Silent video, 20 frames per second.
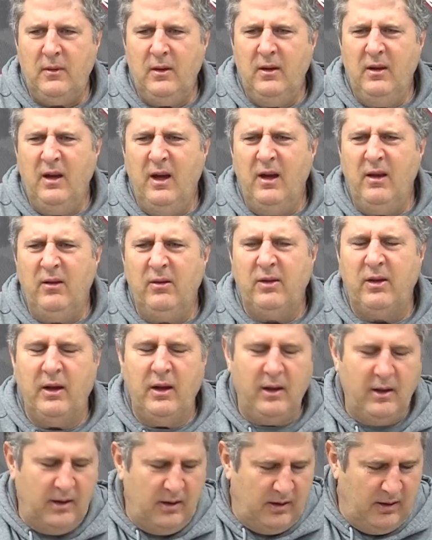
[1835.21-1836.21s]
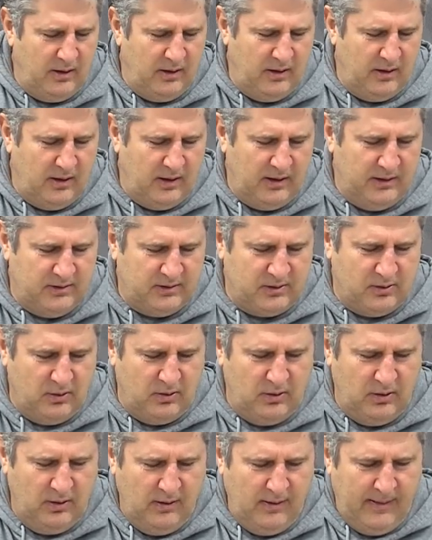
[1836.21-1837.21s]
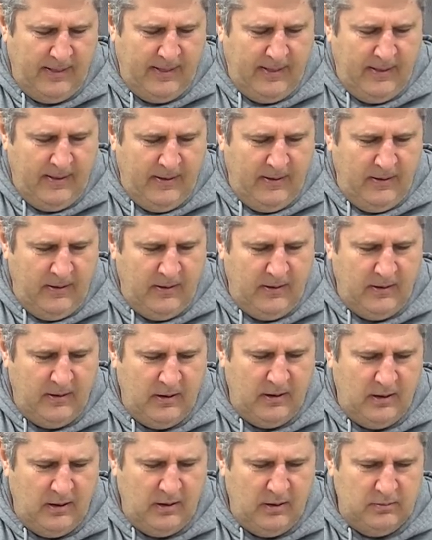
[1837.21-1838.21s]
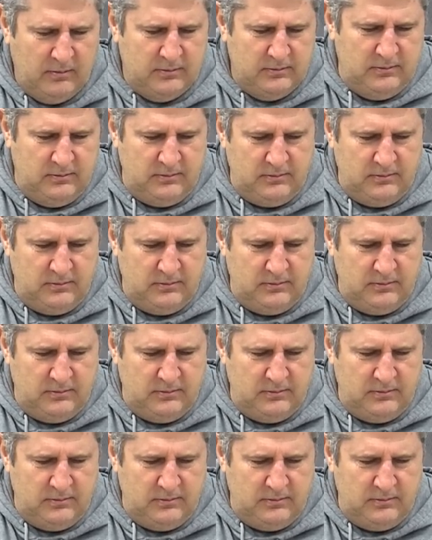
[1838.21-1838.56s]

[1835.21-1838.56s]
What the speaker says: the other thing in high school, I'd